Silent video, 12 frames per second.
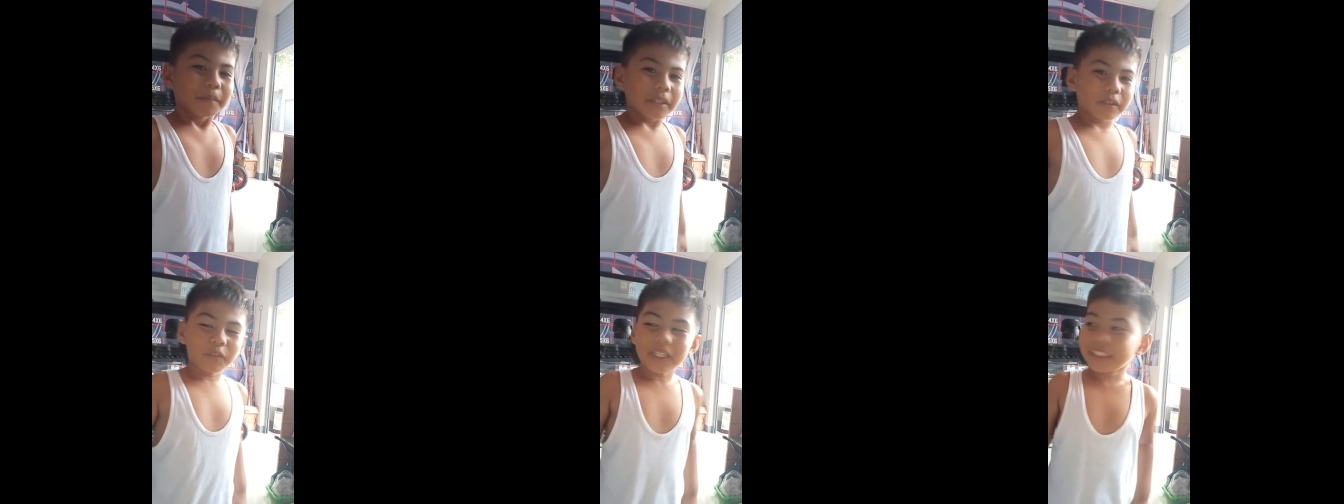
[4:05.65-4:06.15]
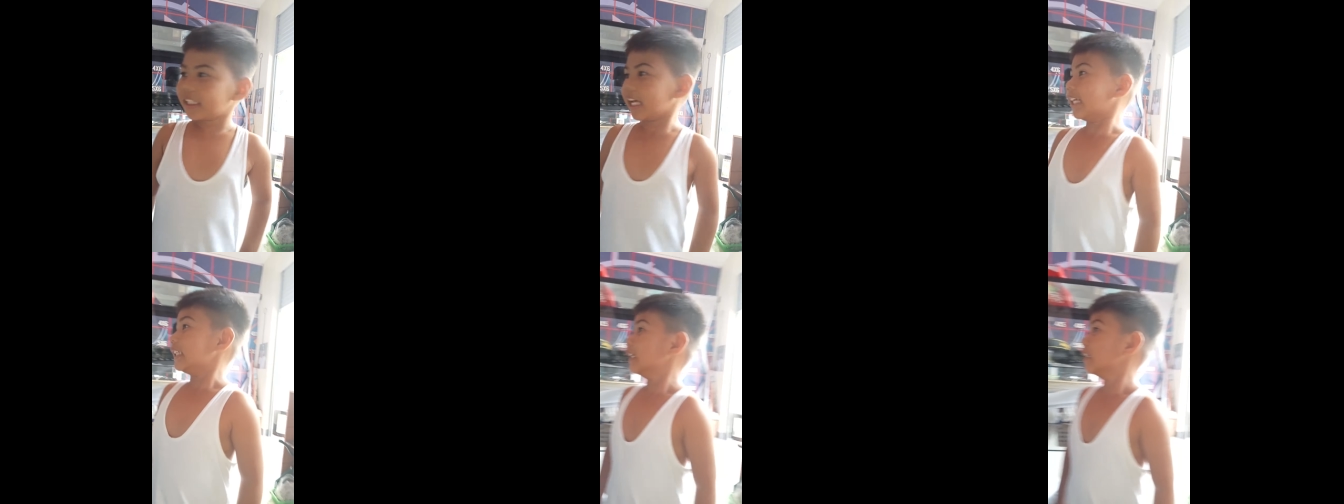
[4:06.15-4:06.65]
But one
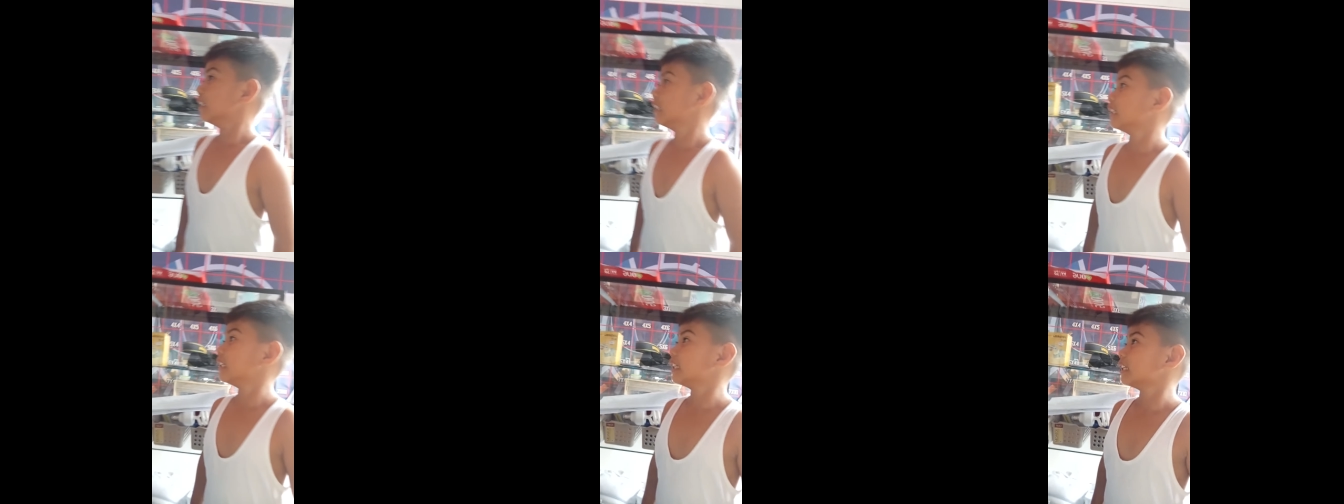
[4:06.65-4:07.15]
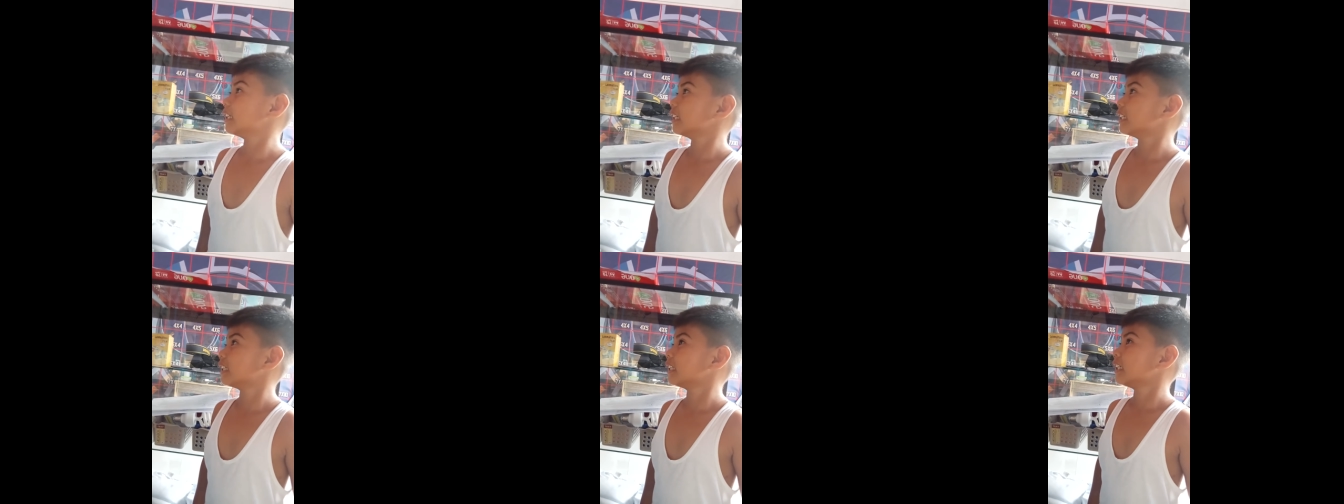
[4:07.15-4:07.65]
day,
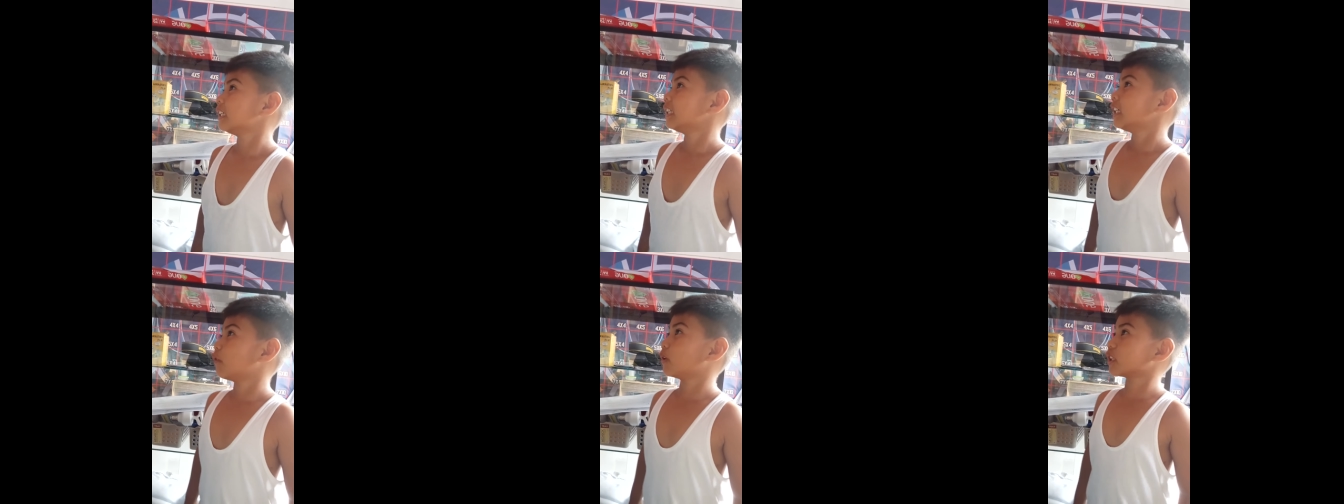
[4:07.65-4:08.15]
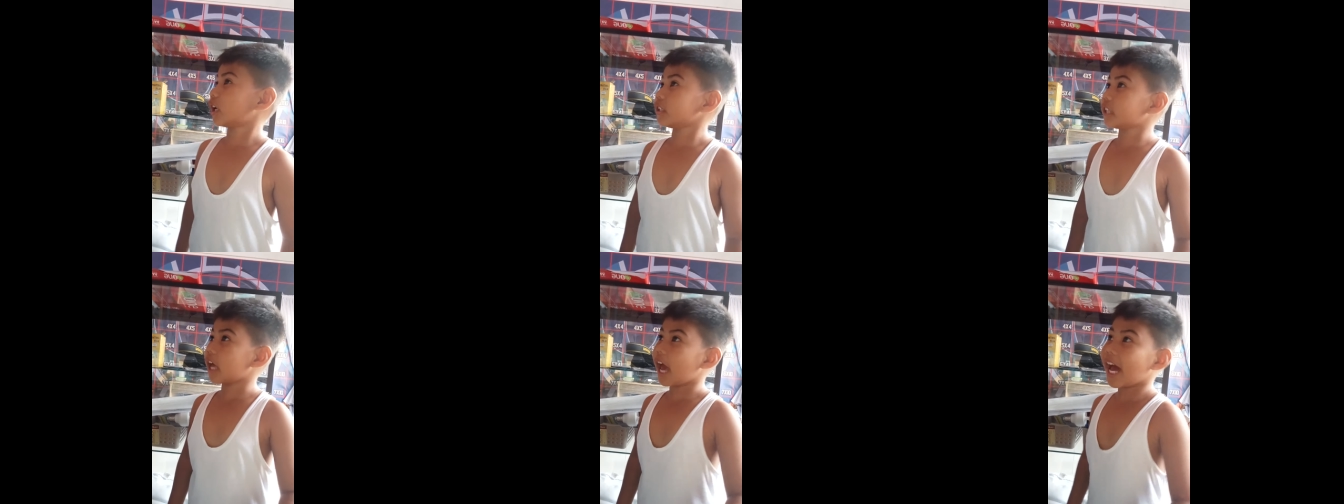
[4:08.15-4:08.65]
it was on the